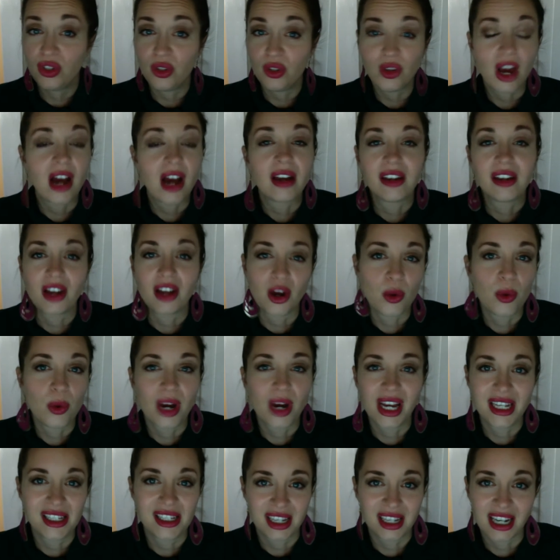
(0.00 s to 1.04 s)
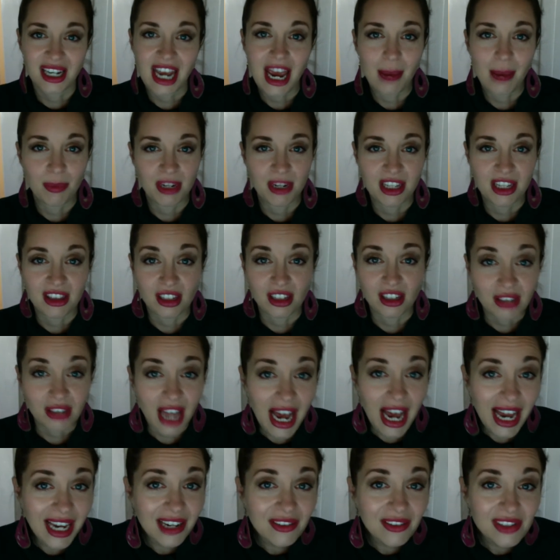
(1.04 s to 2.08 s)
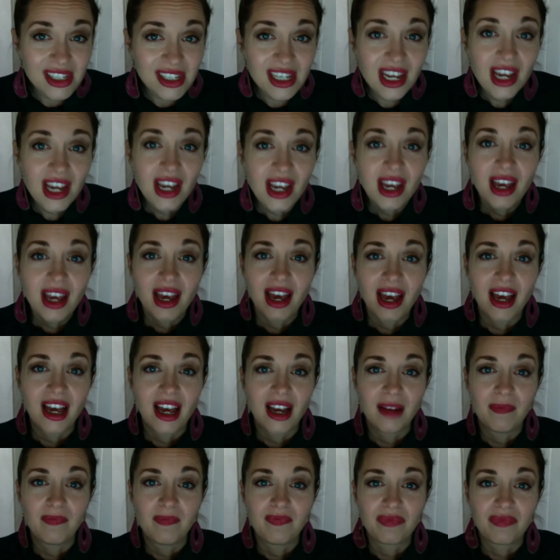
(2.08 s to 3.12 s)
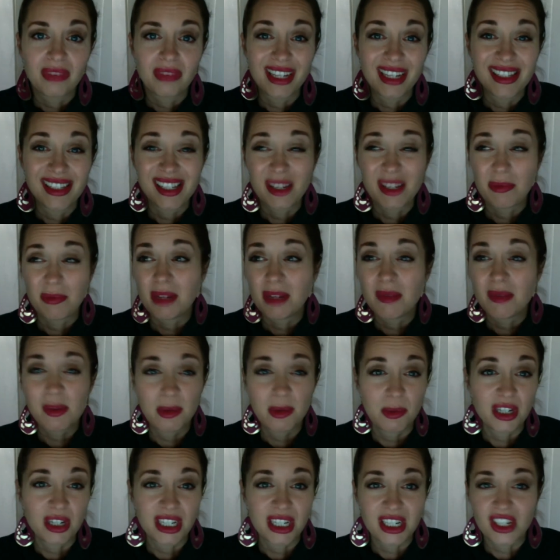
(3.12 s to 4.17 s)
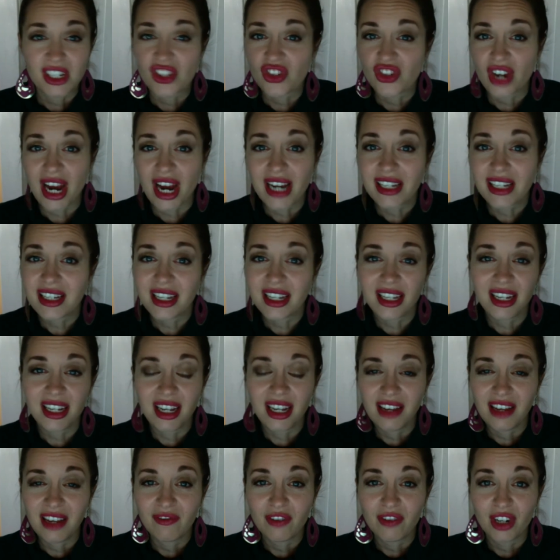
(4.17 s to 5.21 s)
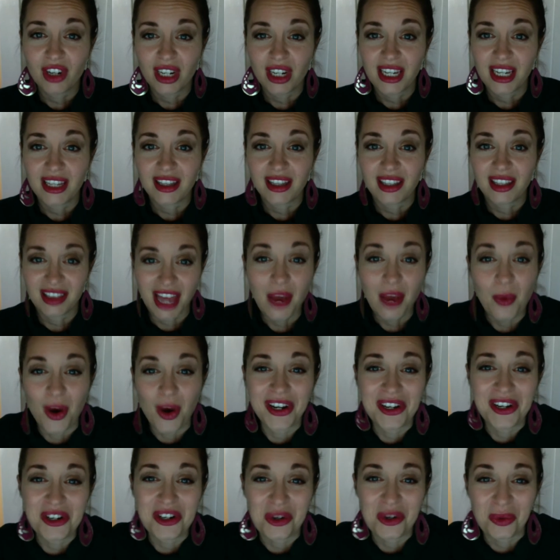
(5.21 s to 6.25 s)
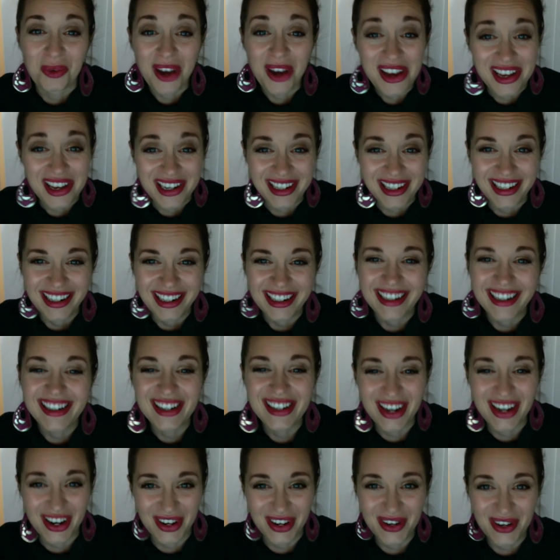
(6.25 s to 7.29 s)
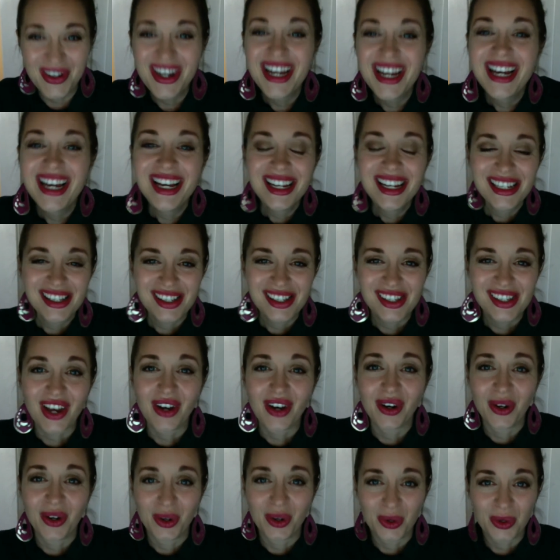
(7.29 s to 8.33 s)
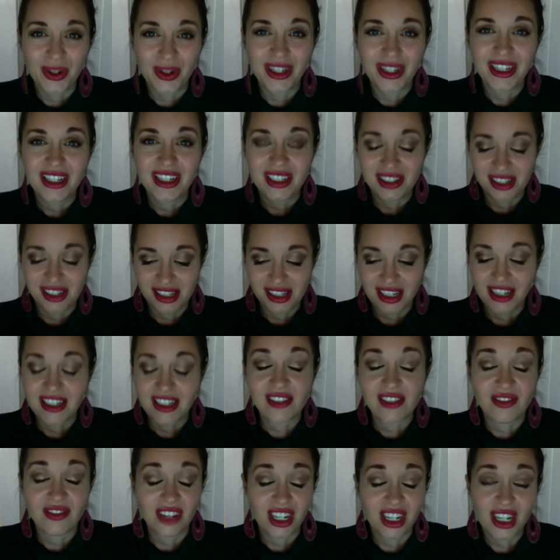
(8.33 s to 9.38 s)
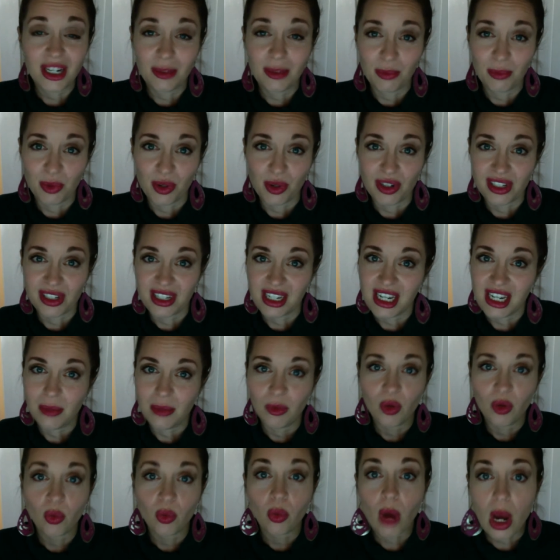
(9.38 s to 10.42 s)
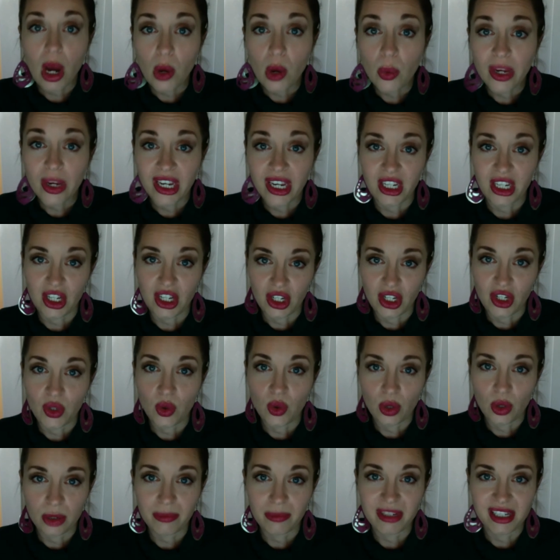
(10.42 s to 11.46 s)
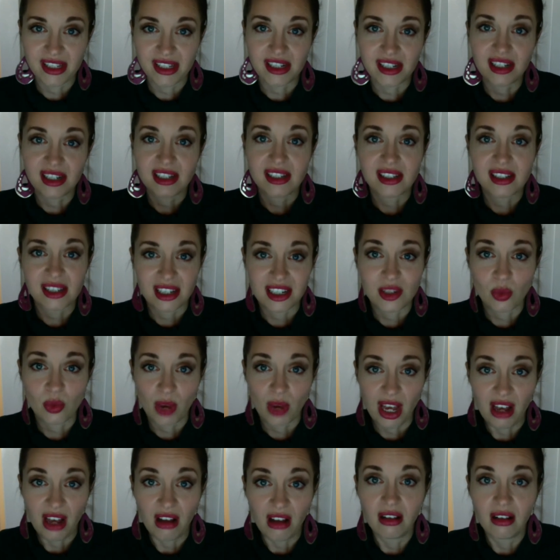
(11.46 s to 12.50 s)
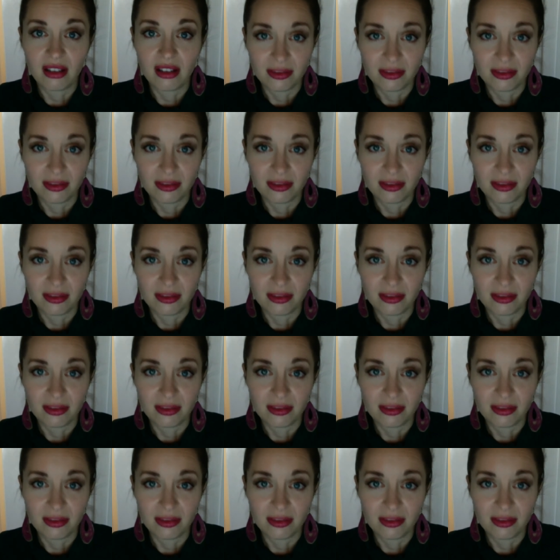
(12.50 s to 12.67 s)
not know what is going to happen in their lives. And sometimes people get distracted and forget that they wanted to run, So it's very important to keep growing your business as well.